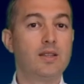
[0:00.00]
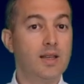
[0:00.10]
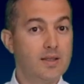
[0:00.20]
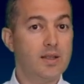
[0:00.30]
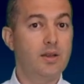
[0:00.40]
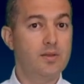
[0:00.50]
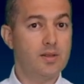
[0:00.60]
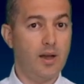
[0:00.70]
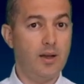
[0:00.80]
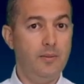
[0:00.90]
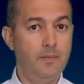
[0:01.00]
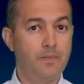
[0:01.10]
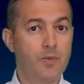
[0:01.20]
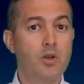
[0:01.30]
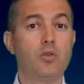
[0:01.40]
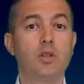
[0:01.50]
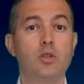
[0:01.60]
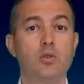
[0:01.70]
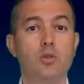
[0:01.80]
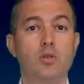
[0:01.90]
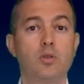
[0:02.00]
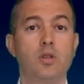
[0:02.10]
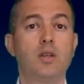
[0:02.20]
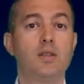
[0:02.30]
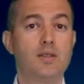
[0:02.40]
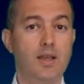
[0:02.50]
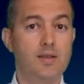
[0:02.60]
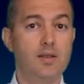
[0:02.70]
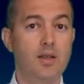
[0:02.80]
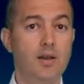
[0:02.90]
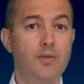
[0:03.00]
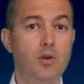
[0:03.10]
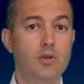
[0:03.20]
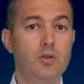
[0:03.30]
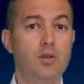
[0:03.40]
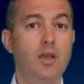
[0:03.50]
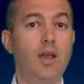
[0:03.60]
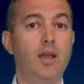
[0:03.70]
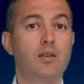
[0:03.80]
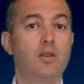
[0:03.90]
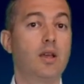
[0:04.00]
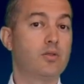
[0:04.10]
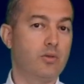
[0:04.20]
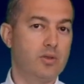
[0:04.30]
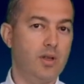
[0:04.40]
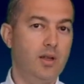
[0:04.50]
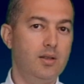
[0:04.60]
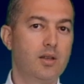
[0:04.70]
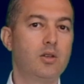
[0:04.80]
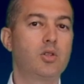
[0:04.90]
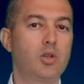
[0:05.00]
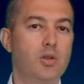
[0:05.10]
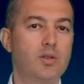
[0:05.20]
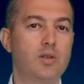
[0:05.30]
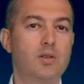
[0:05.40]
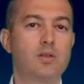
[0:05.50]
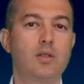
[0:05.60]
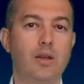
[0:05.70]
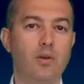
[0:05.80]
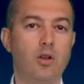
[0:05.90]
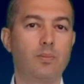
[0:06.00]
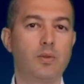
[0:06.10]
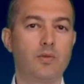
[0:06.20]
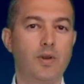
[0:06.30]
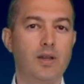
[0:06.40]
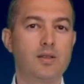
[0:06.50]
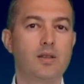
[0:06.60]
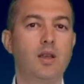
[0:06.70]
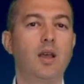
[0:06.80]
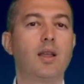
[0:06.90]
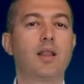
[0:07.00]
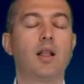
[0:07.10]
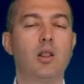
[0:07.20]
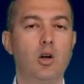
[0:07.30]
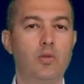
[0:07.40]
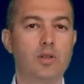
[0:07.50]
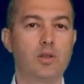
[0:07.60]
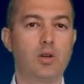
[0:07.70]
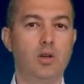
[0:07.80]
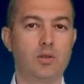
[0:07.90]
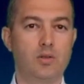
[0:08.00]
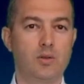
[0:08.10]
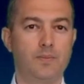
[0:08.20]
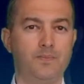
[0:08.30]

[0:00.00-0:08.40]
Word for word: That saves time, reduces testing efforts, and as a result, shortens the development phase and lowers the cost.